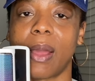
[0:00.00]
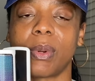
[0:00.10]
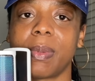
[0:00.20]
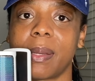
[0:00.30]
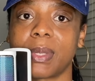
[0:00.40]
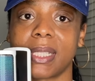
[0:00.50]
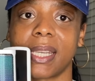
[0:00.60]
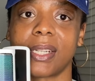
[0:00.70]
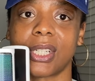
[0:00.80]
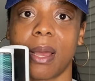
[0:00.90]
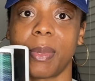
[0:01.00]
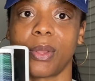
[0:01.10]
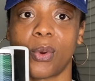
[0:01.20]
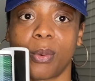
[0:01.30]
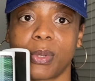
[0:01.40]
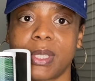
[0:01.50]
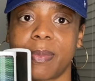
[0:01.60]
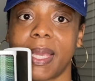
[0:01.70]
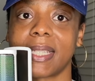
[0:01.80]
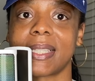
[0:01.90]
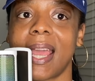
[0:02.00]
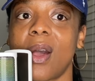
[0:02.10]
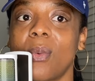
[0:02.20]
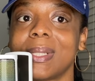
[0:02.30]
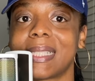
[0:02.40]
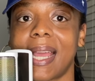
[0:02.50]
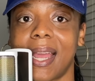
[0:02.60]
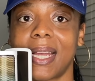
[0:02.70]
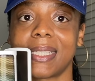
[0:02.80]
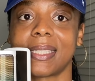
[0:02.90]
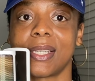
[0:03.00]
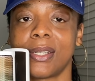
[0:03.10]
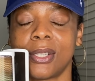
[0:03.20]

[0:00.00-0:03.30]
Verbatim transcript: I would be able to get a job in the corporate space. Now, was that God's